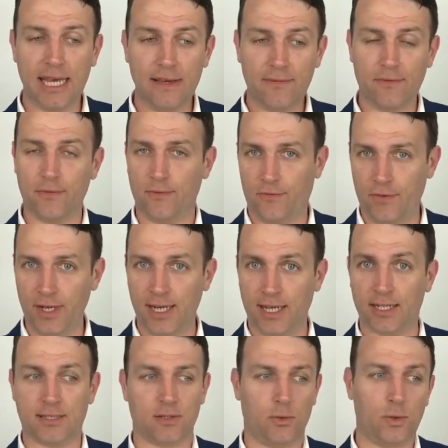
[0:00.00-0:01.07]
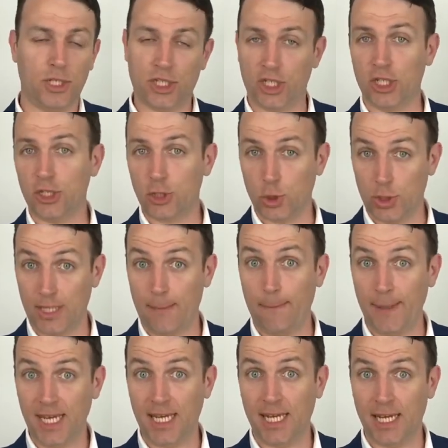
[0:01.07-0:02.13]
If things return to the
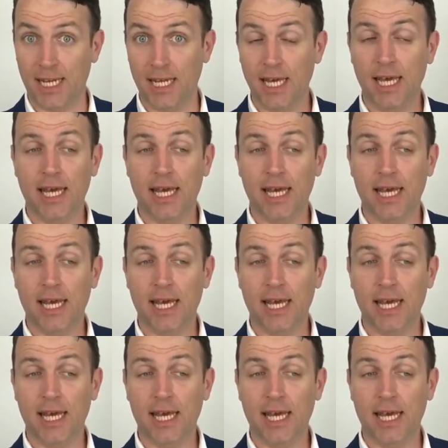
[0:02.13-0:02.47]
mean,